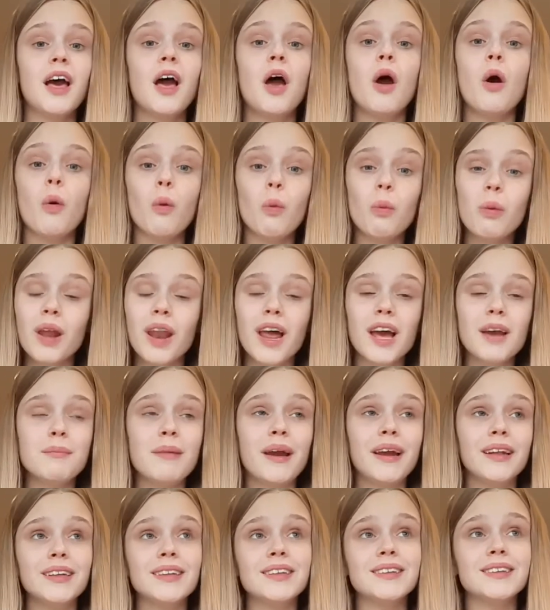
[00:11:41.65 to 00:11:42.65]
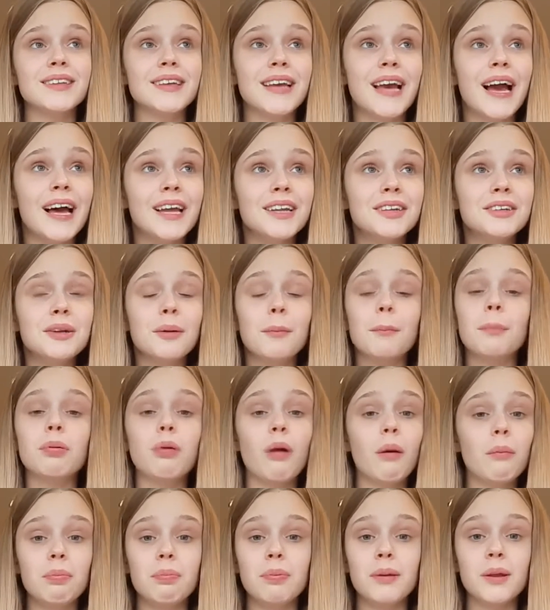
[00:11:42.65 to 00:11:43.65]
Will I make this again?
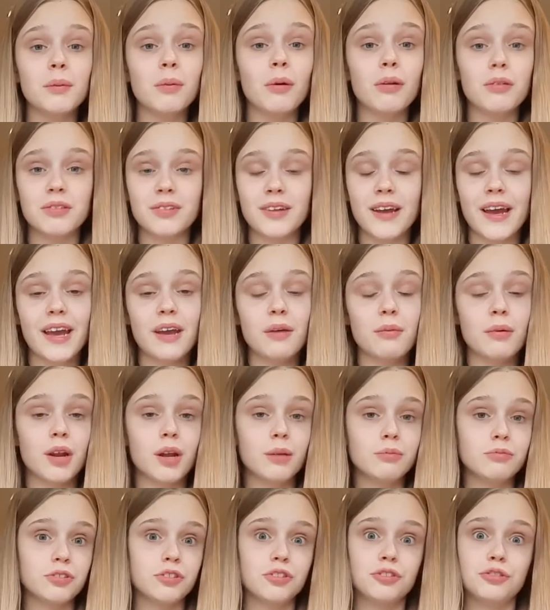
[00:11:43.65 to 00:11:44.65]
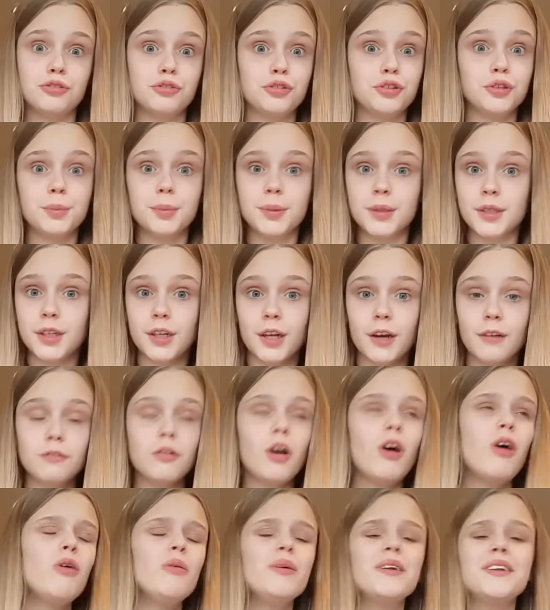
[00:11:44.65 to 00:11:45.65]
Probably one day when I'm just stupid enough to,
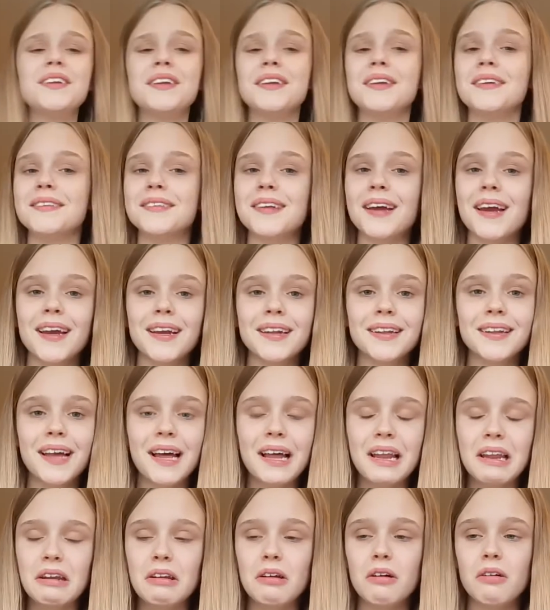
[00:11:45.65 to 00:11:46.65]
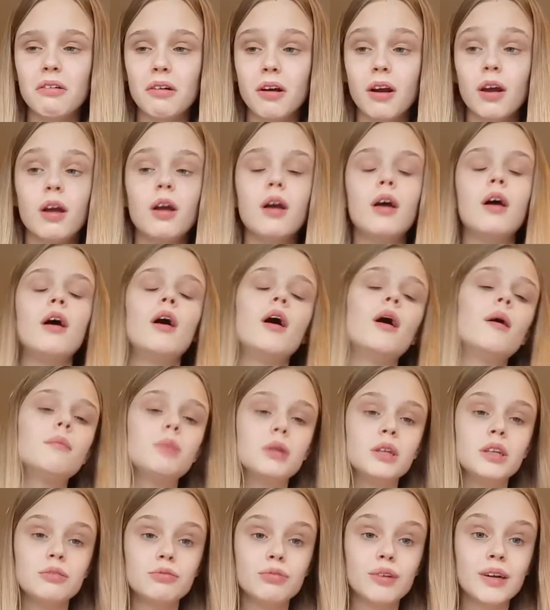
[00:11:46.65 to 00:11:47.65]
oh, it didn't take that long, but
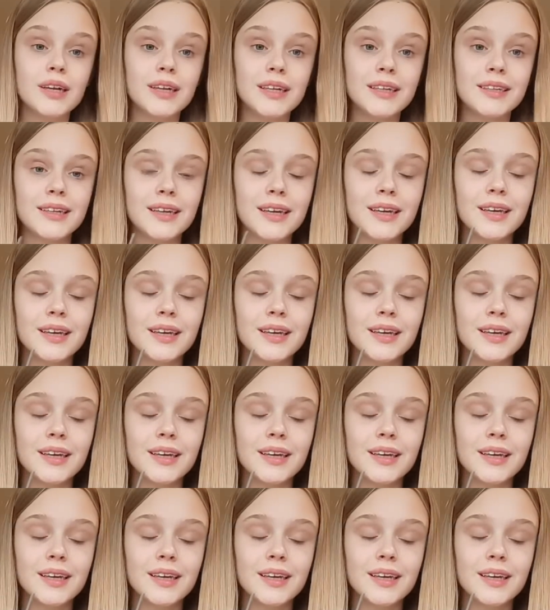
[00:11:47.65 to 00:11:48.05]
it really did.